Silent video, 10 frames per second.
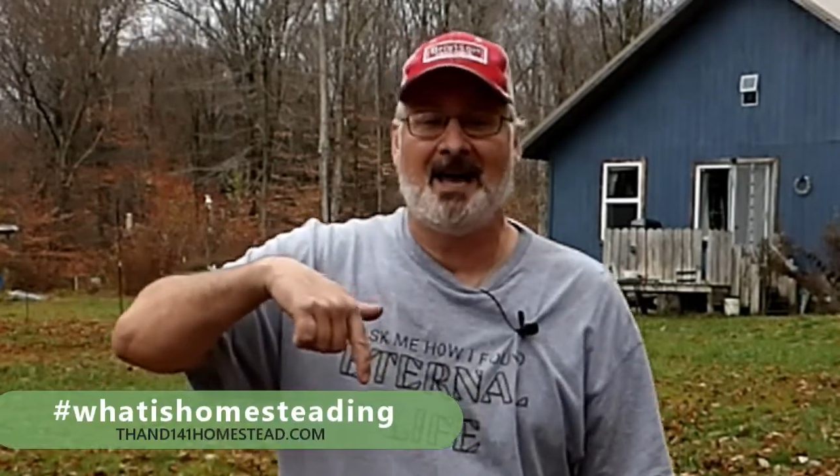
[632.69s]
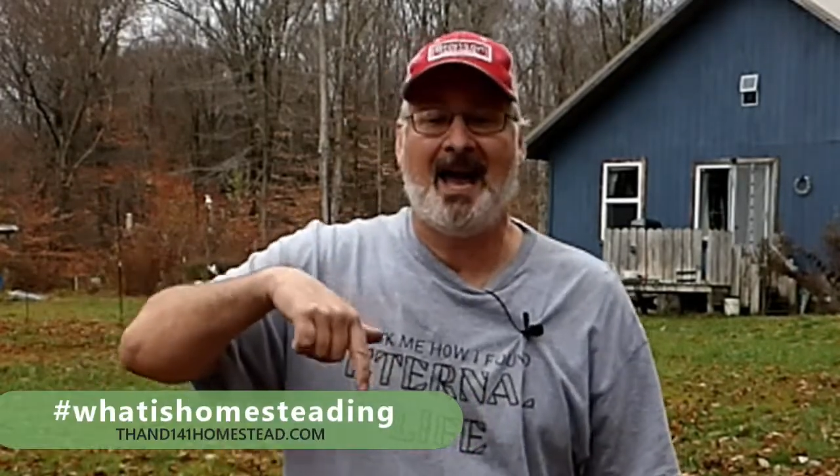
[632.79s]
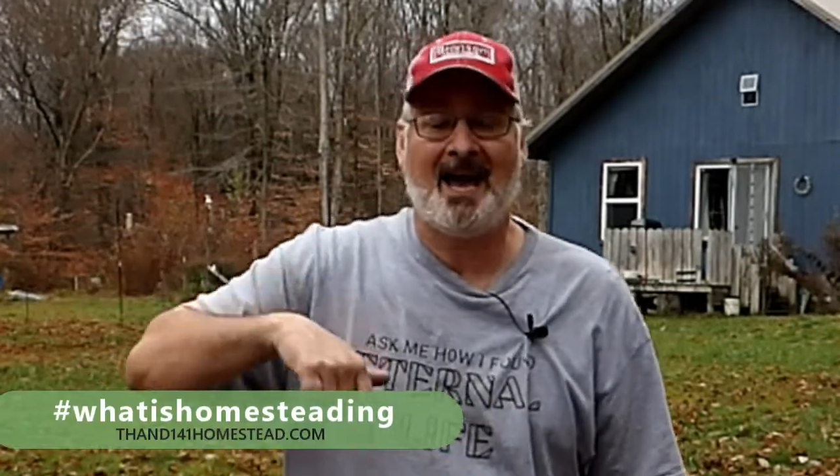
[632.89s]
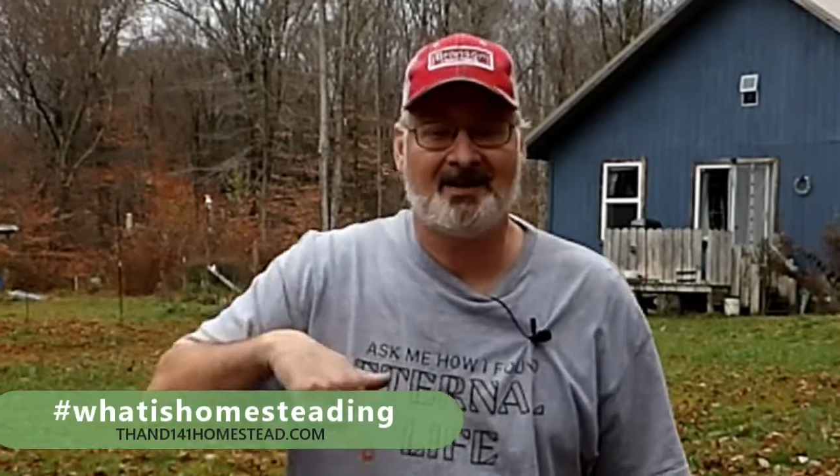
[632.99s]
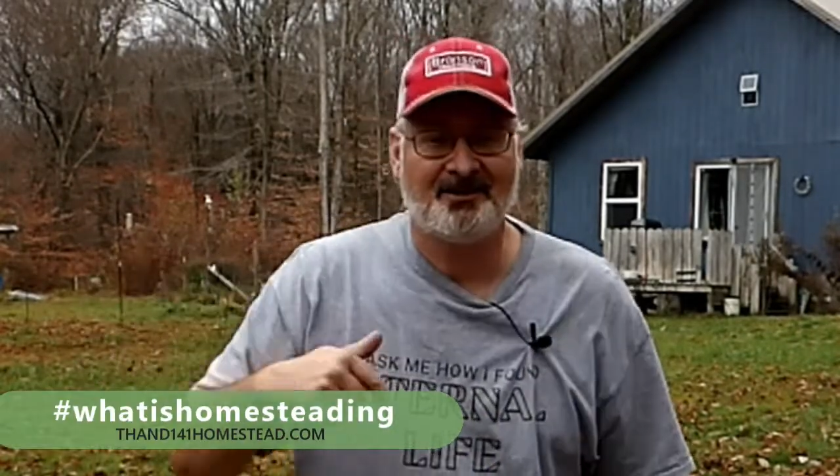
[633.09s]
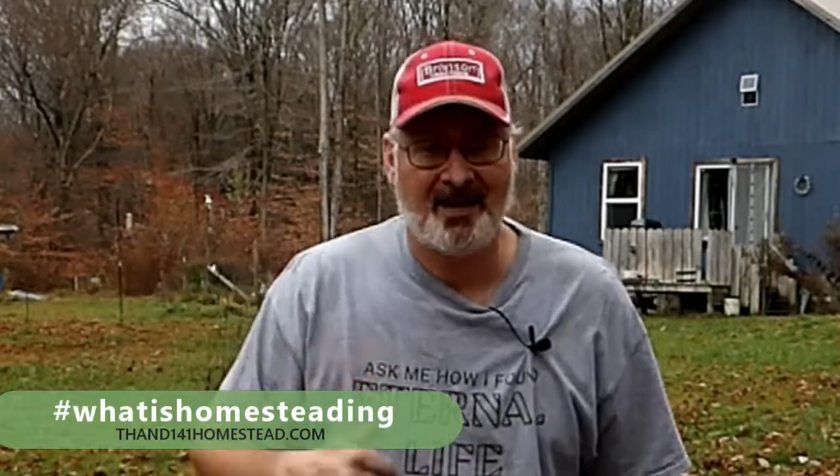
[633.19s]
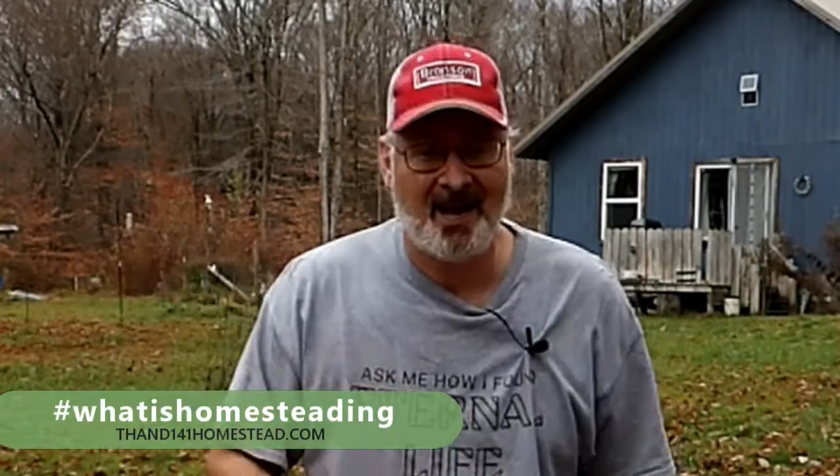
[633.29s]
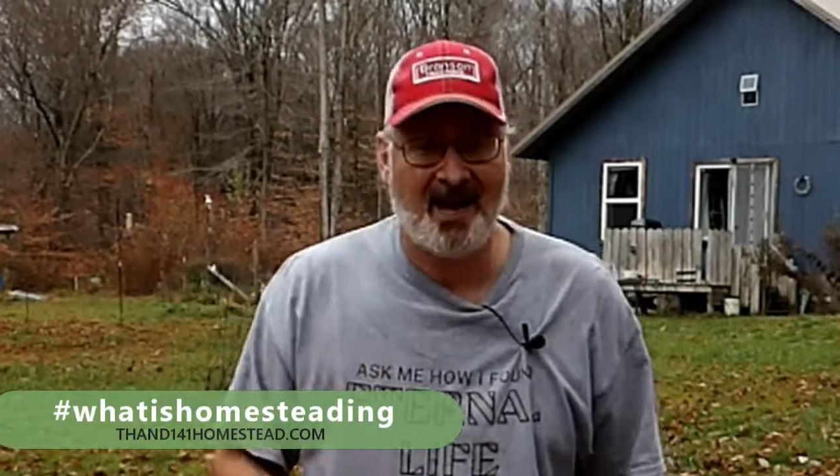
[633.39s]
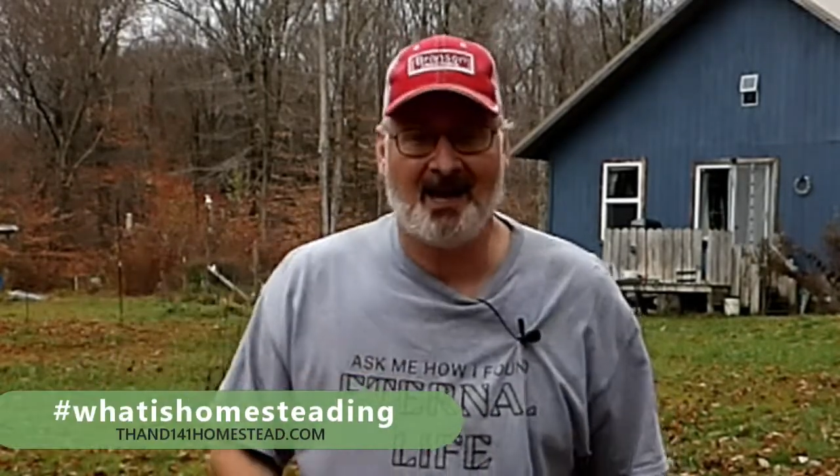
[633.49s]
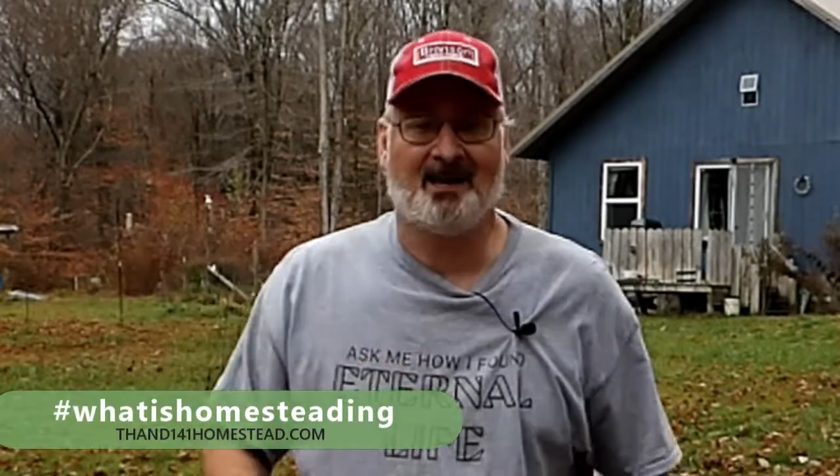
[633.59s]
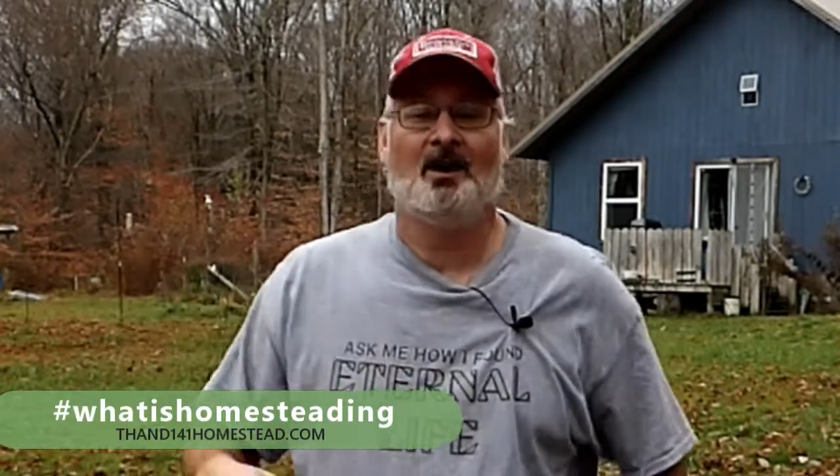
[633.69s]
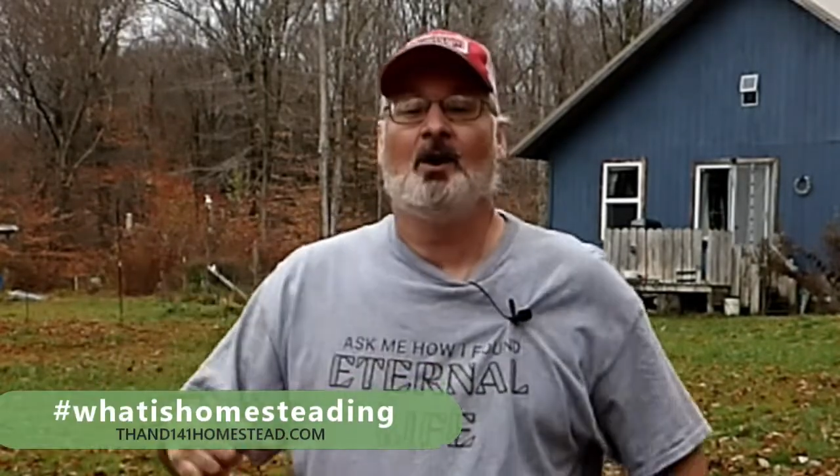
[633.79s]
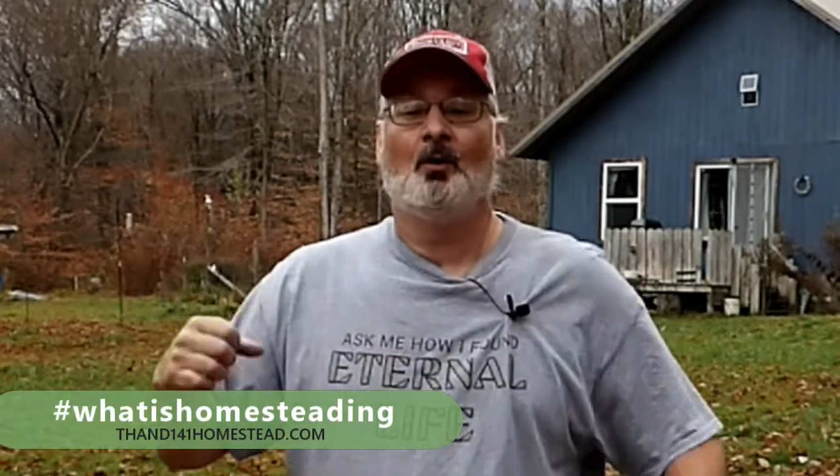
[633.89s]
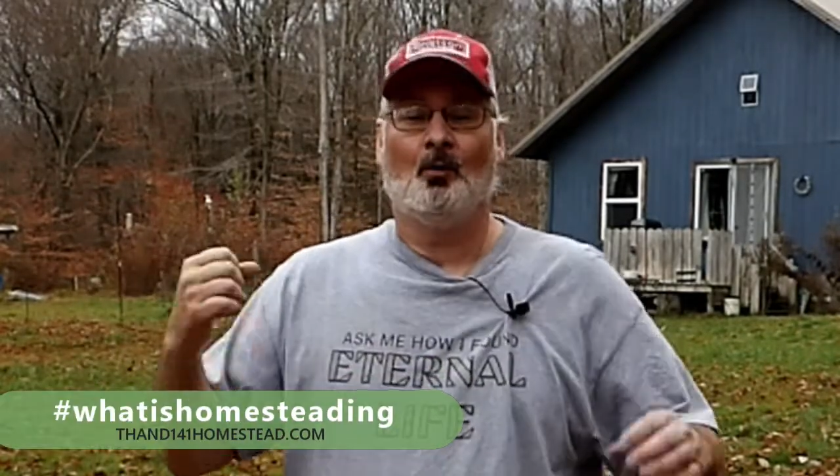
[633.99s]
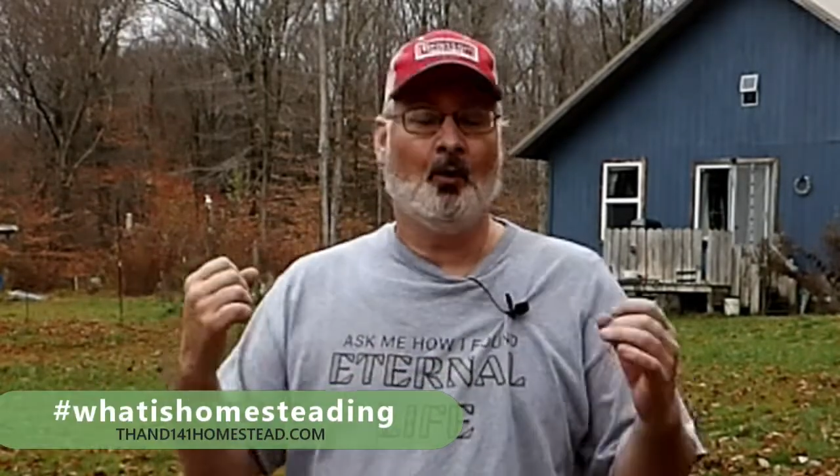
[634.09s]
hashtag
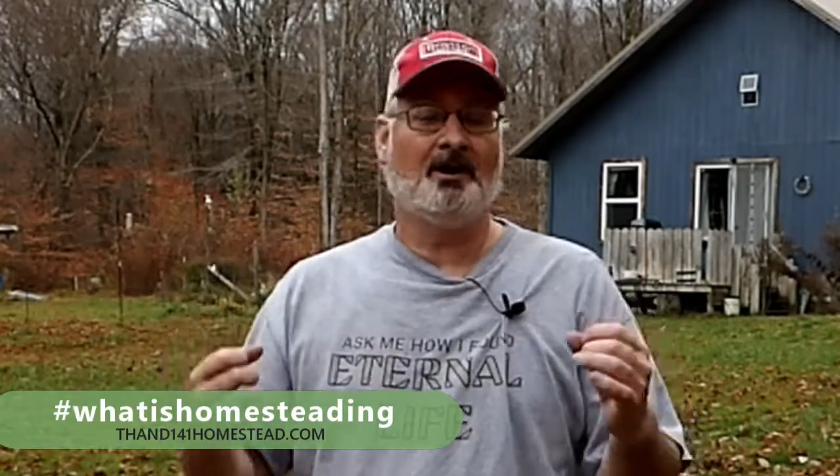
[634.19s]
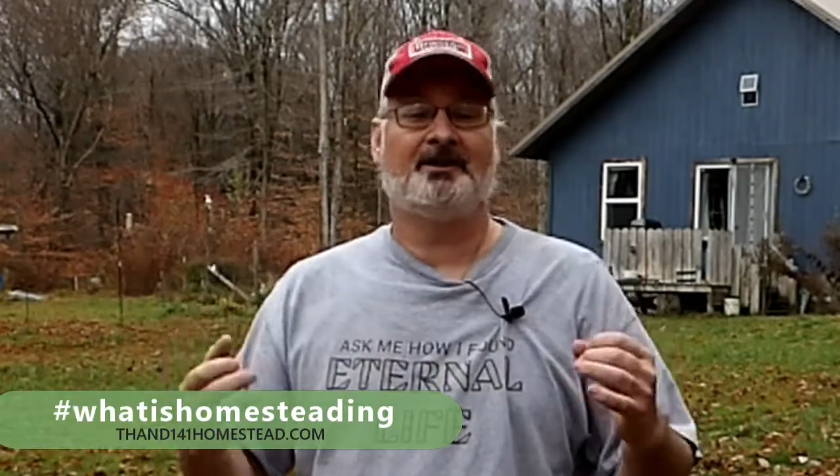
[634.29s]
what